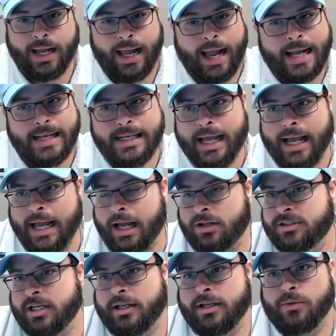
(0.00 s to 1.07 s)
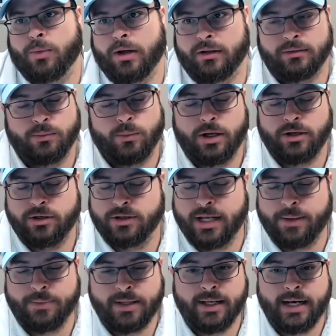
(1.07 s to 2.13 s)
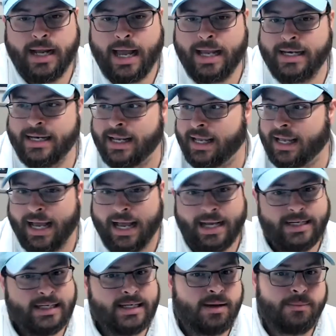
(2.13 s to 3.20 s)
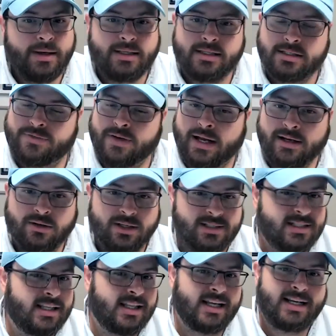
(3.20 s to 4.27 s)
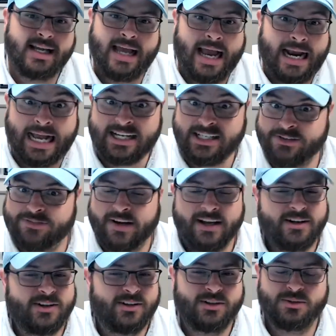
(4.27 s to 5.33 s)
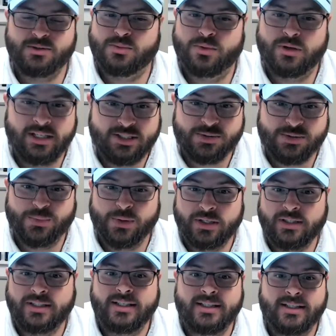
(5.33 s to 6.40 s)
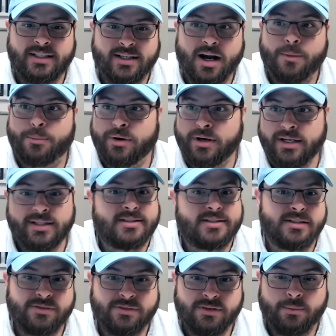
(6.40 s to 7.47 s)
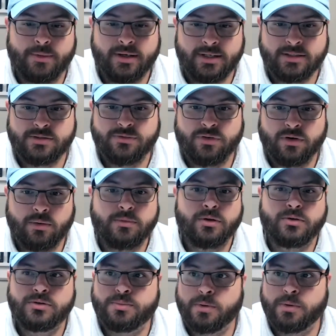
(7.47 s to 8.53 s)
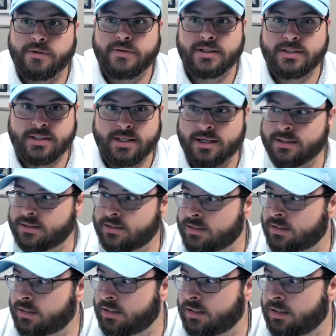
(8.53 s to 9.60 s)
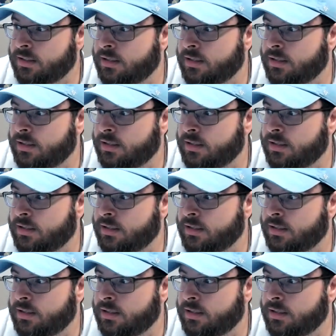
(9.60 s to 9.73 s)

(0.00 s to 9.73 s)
I'll tell you while you're typing that, I did not make this final as a gotcha final. It's really comprehensive. I mean, it's from those previous tests.